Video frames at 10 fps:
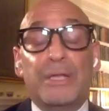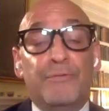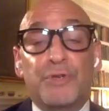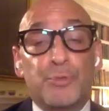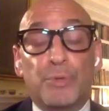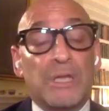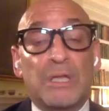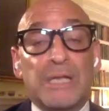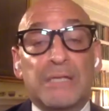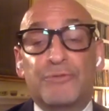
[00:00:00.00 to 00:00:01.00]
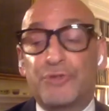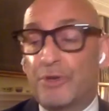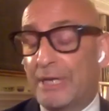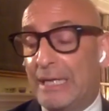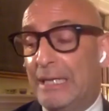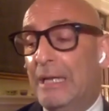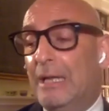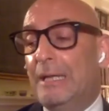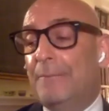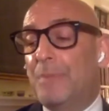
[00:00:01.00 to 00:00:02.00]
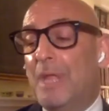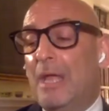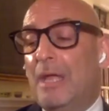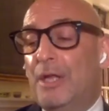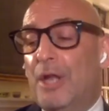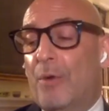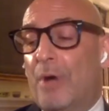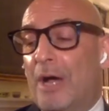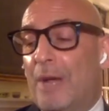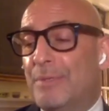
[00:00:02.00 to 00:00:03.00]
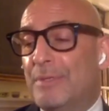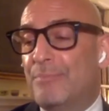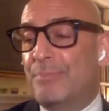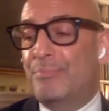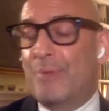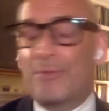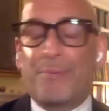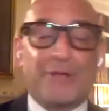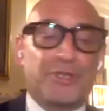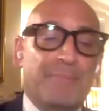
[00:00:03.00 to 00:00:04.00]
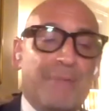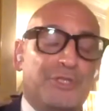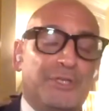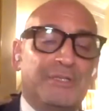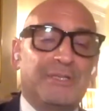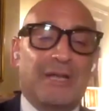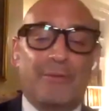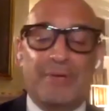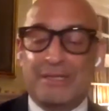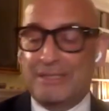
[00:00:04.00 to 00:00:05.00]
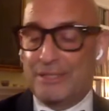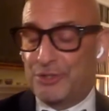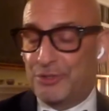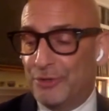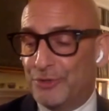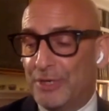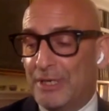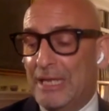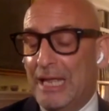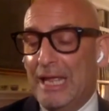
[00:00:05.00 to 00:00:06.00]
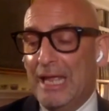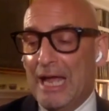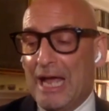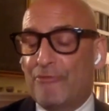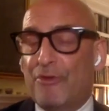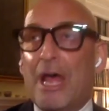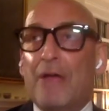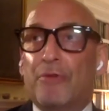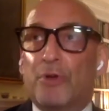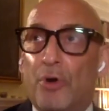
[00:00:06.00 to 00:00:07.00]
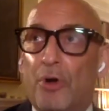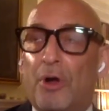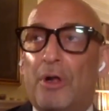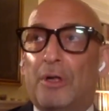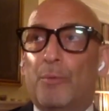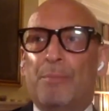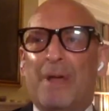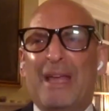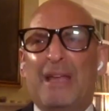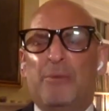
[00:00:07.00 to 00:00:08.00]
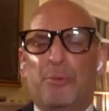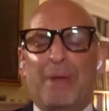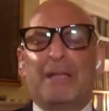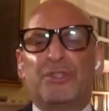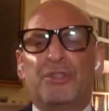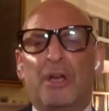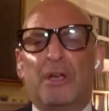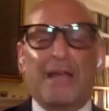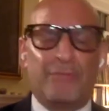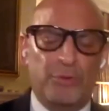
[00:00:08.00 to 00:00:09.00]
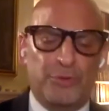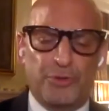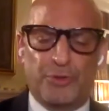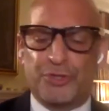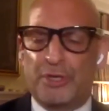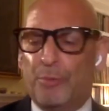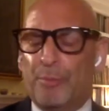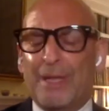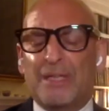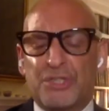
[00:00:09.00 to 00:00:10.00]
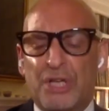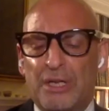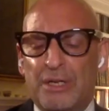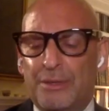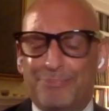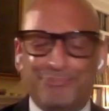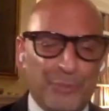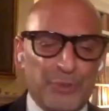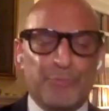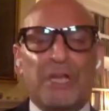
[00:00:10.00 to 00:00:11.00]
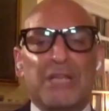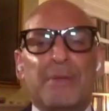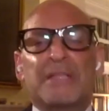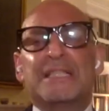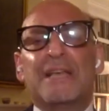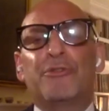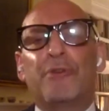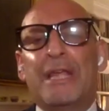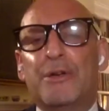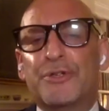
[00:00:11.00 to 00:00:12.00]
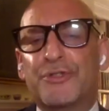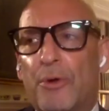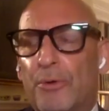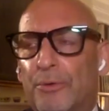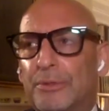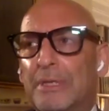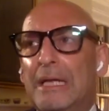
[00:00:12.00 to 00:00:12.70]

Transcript: individual and collective journey. You know, Brother Patrick mentioned, you know, his children. I recall when my son, I have two children, when my son was probably about 7 or 8 years old,